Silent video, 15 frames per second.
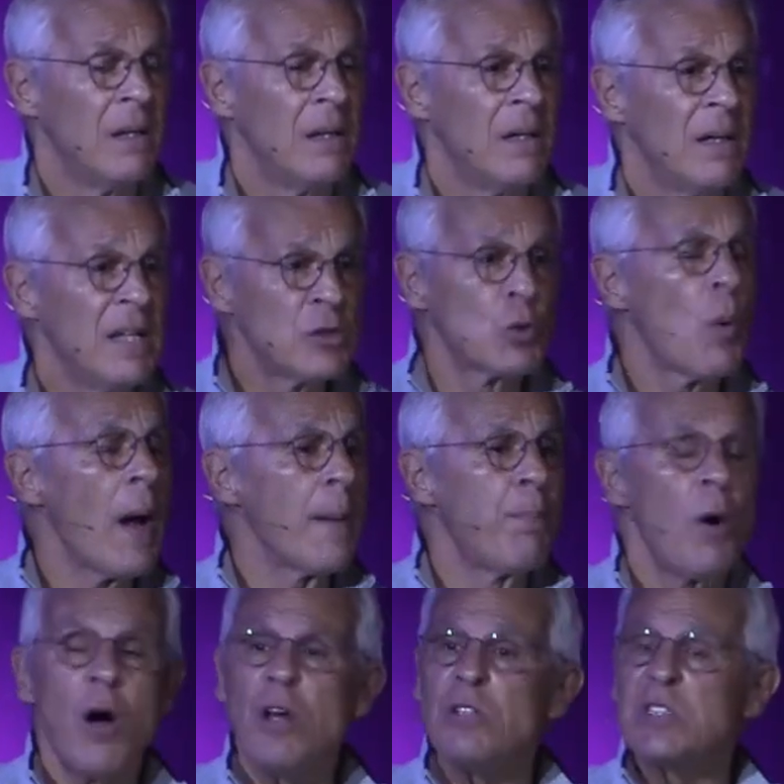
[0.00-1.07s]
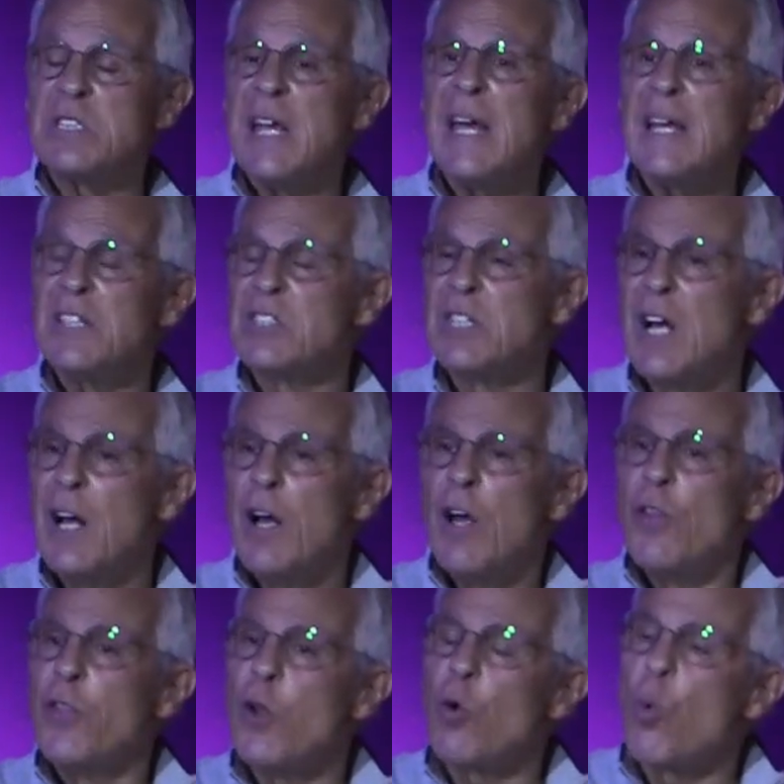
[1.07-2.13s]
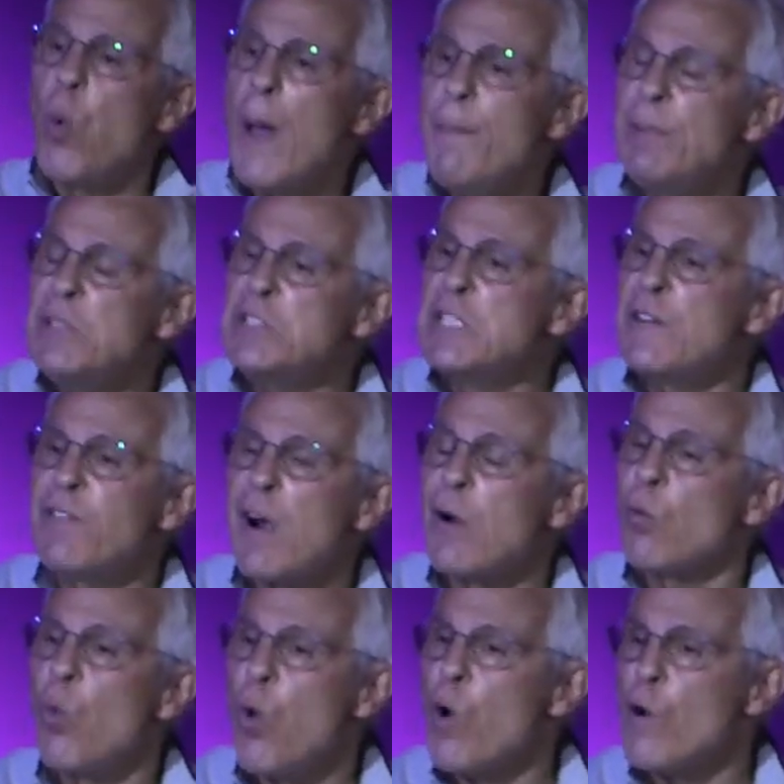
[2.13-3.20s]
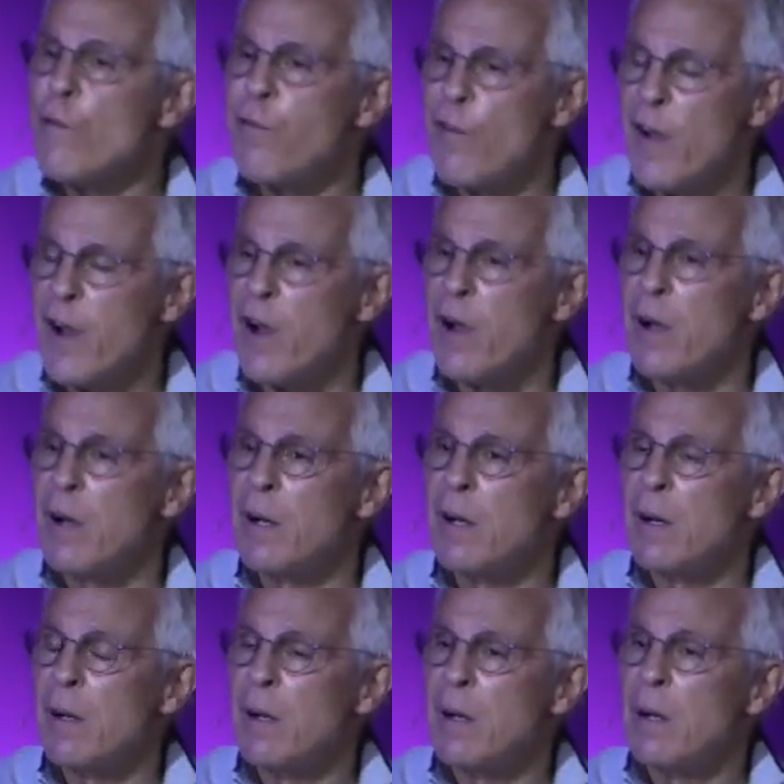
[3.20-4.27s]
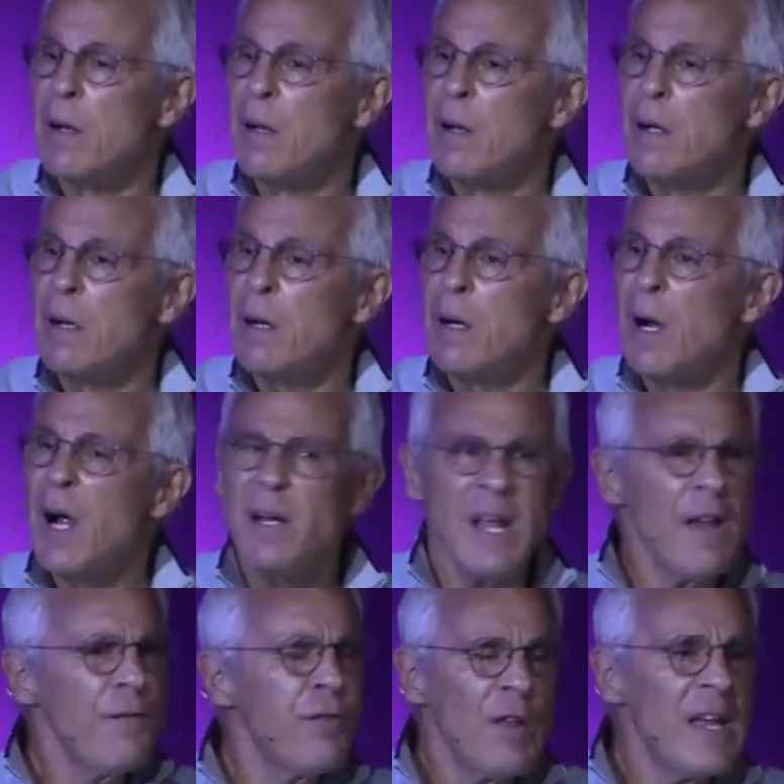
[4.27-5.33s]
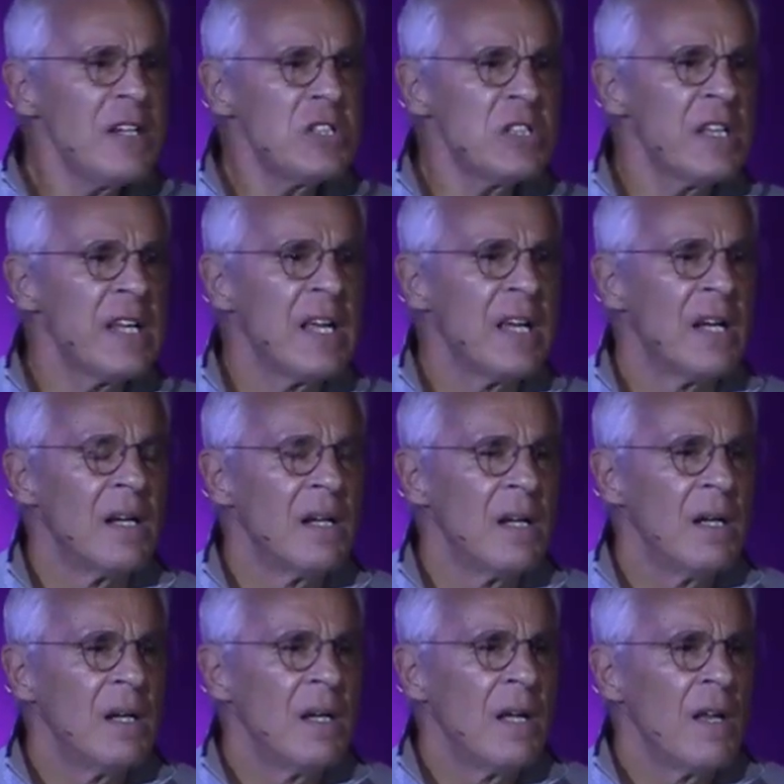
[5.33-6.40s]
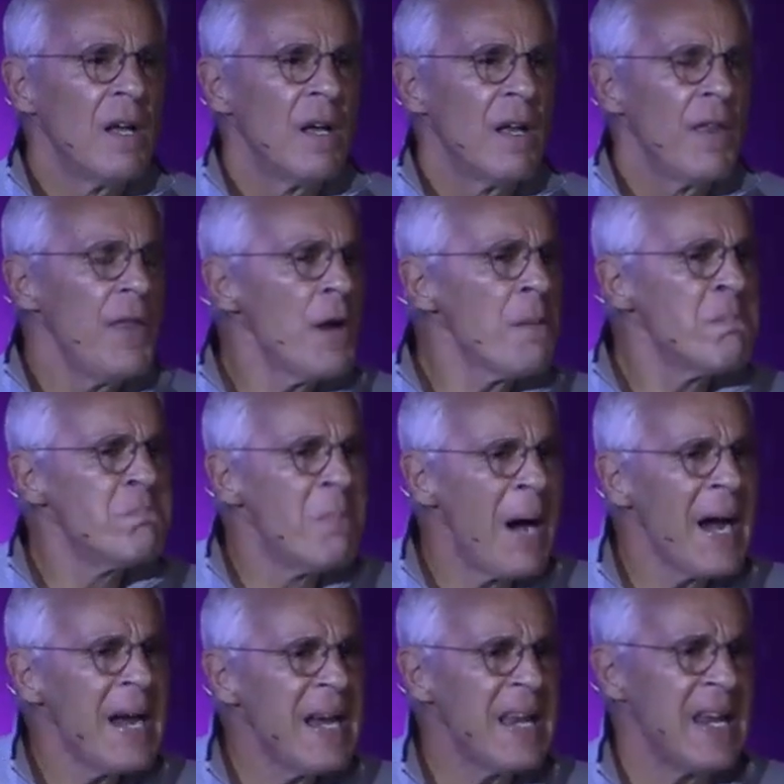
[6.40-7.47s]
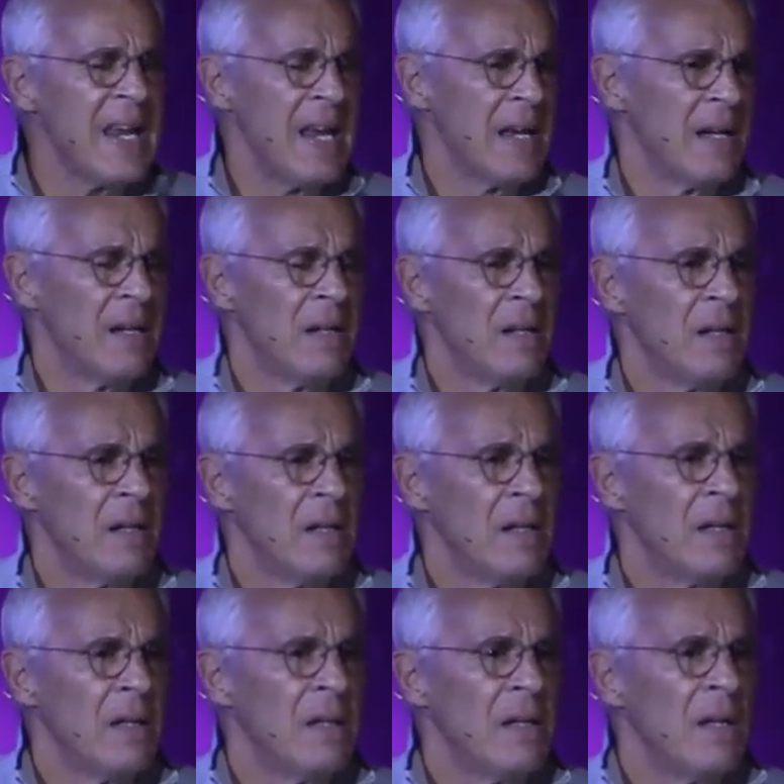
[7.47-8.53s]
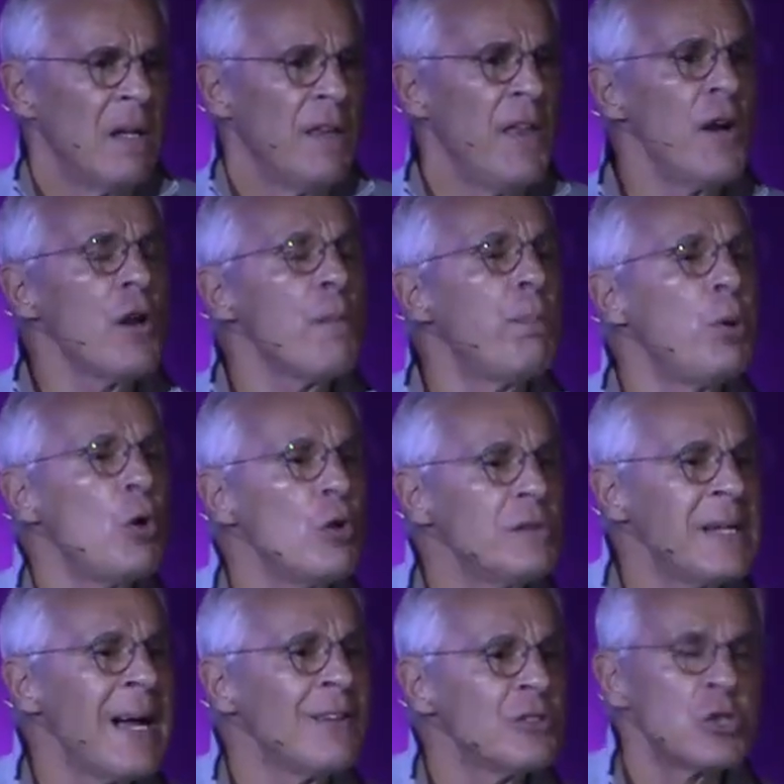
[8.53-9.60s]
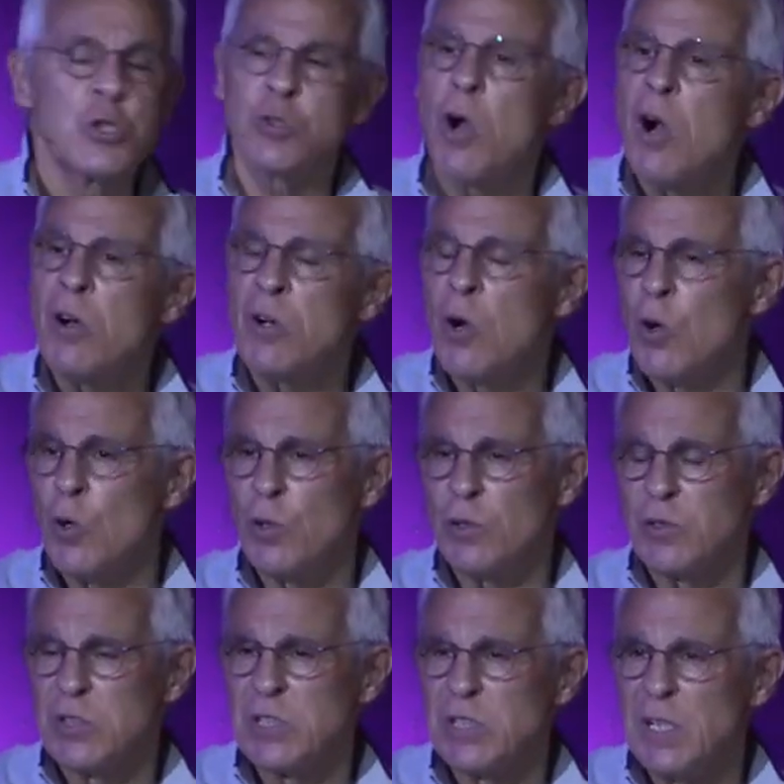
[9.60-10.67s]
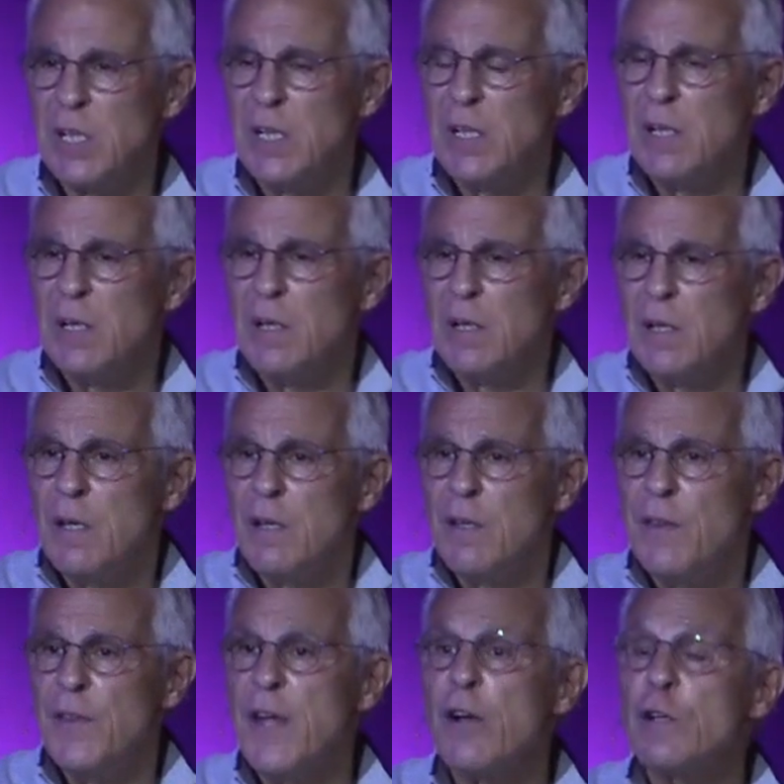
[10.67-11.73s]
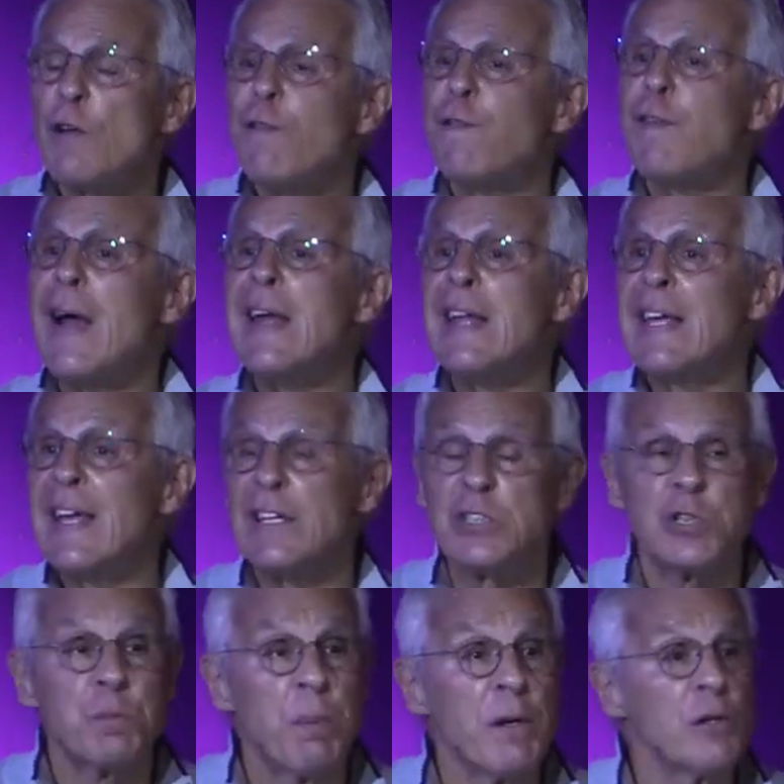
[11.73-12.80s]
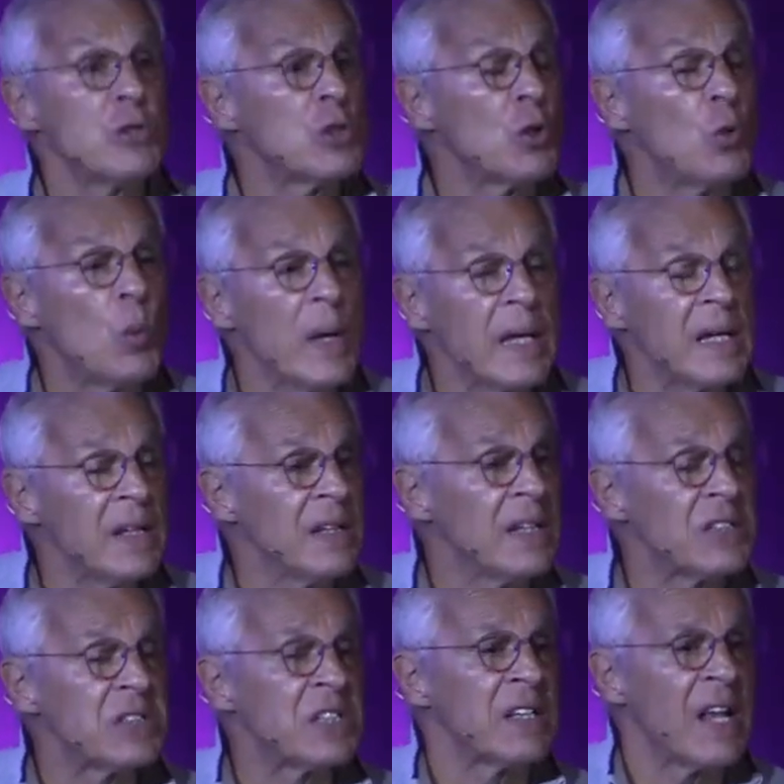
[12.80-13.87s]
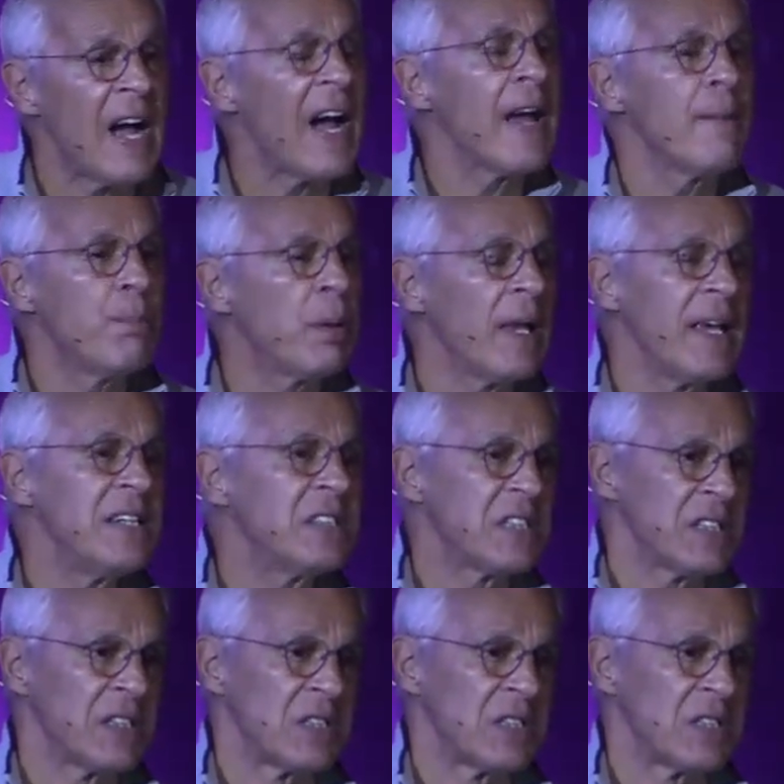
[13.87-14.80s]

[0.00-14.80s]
That's why Paul says the weapons of our warfare are not fleshly, they're mighty. They're to pull down strongholds. They're to fight against spiritual wickedness in high places.